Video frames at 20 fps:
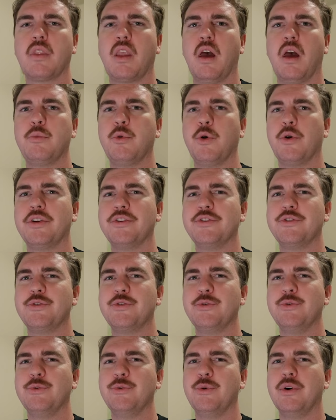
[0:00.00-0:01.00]
I'm going
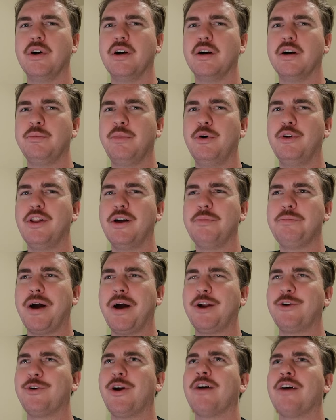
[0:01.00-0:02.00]
to pull up
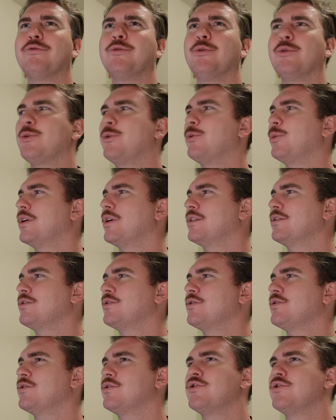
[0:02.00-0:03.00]
Minecraft real quick
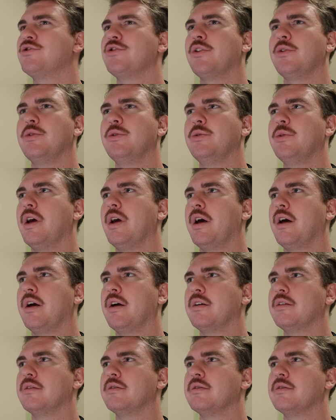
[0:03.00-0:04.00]
just to show you
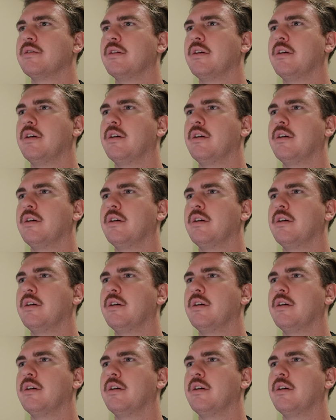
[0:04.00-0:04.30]
guys